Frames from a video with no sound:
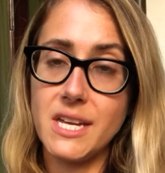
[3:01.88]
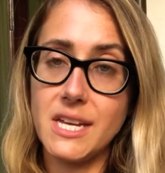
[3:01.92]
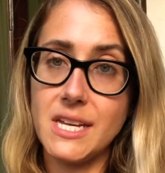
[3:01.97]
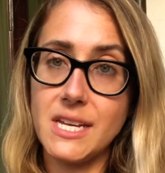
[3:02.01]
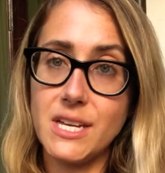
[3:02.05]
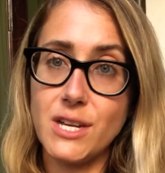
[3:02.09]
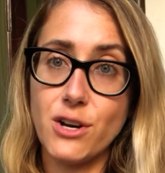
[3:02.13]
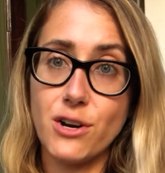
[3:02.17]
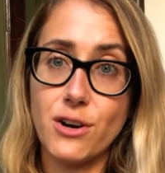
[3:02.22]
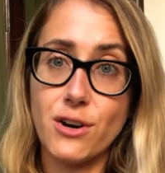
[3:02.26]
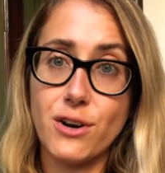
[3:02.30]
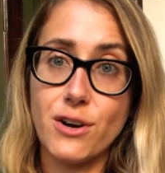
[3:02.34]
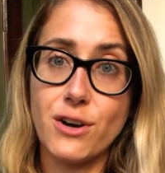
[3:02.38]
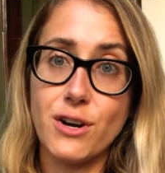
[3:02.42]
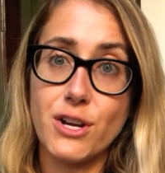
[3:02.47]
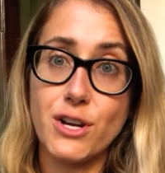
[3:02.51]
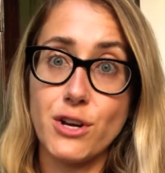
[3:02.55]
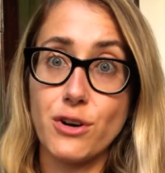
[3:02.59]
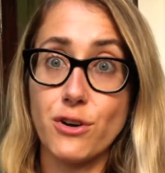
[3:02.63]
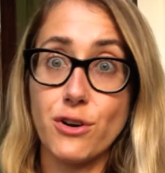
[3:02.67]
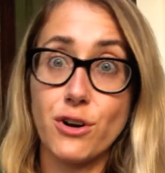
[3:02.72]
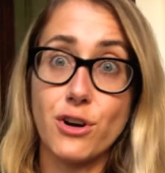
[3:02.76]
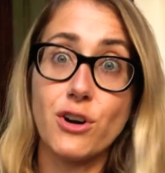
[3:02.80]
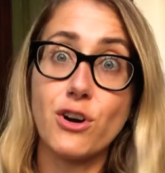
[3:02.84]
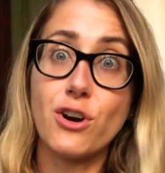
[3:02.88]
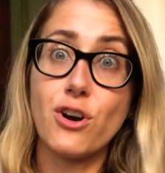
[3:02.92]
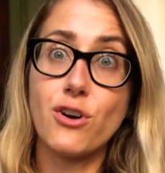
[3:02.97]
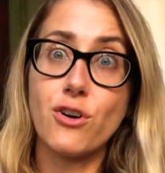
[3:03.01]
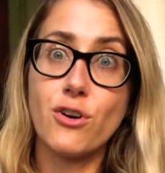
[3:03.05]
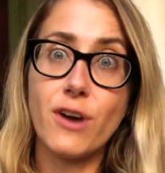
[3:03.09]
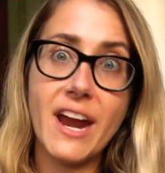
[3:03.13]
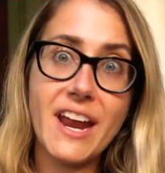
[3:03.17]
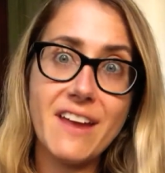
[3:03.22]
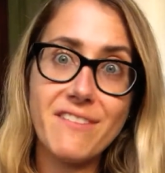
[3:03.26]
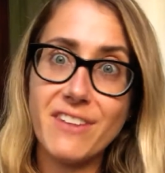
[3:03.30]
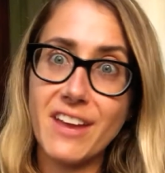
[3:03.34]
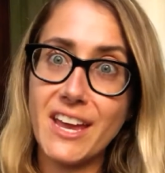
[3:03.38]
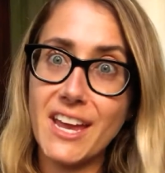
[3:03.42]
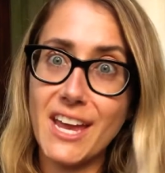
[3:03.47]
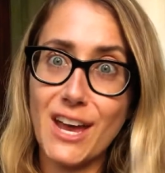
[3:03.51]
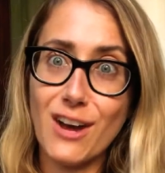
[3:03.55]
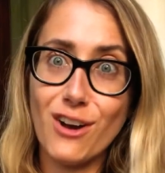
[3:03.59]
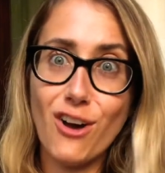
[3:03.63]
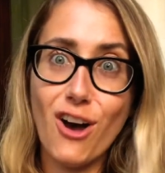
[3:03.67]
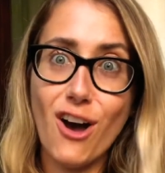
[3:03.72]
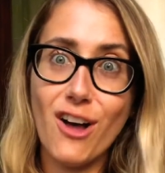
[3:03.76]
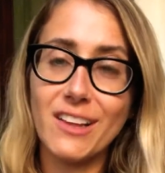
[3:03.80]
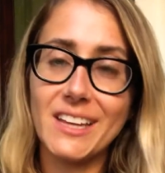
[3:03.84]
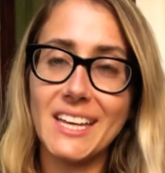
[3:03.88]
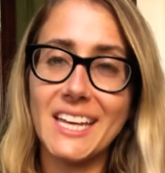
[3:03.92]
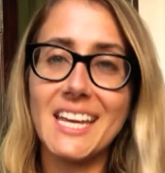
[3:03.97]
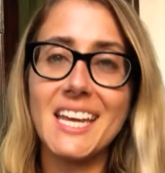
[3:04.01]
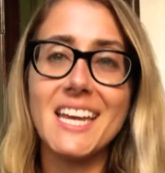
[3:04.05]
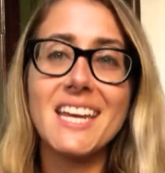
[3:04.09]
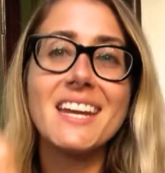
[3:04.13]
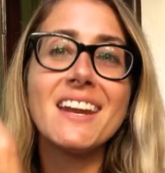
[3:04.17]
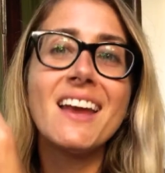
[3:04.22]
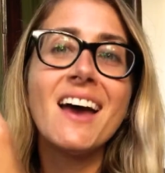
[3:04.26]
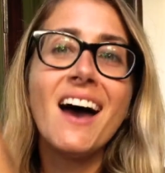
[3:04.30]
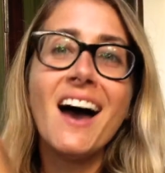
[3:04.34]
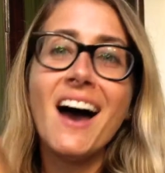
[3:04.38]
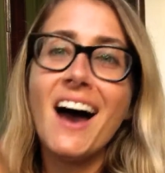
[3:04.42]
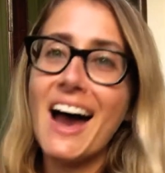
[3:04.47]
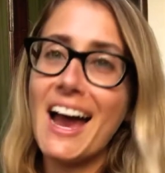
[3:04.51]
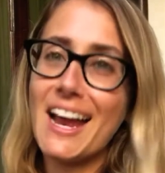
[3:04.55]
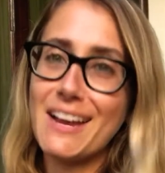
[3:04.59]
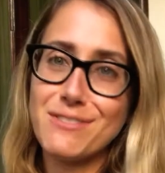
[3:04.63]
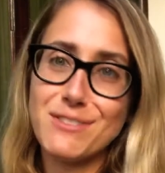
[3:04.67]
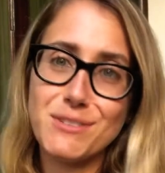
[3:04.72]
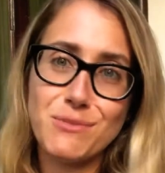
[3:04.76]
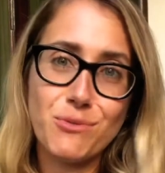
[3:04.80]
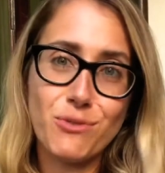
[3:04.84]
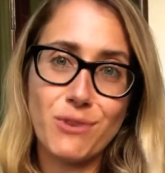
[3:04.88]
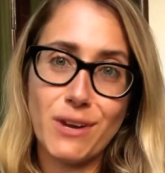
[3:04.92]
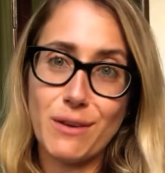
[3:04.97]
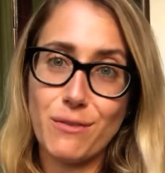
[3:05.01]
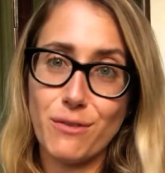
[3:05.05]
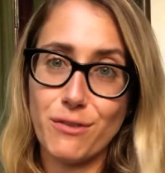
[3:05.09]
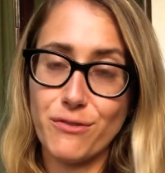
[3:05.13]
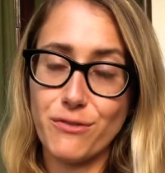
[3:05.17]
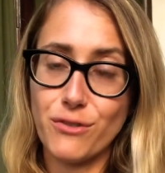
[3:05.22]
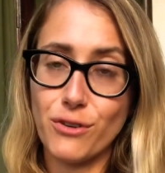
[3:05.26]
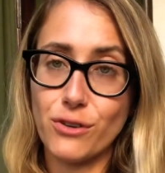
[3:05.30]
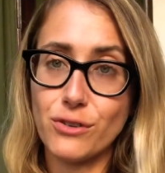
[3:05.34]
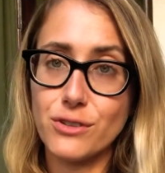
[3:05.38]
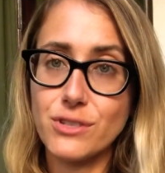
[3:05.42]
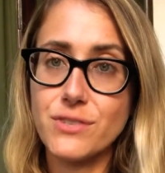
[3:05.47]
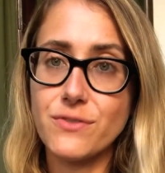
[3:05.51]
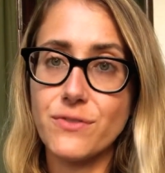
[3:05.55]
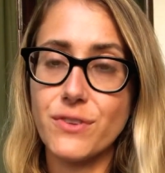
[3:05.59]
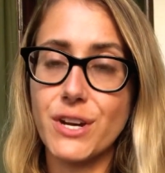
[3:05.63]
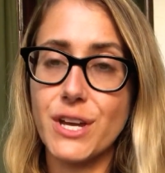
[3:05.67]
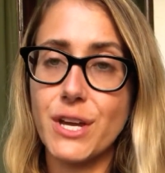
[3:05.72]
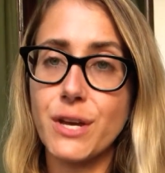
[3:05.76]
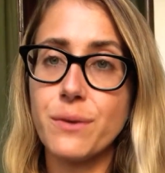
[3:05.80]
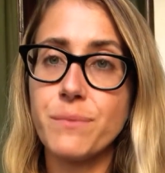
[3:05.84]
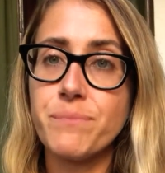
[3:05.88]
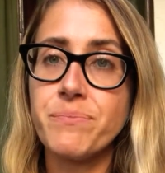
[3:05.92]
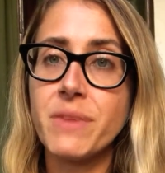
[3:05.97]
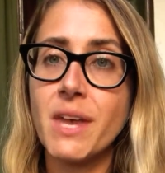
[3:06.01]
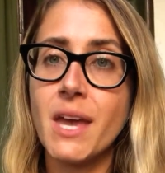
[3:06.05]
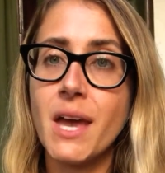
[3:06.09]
you're craving and calling in, I have some great referrals for you.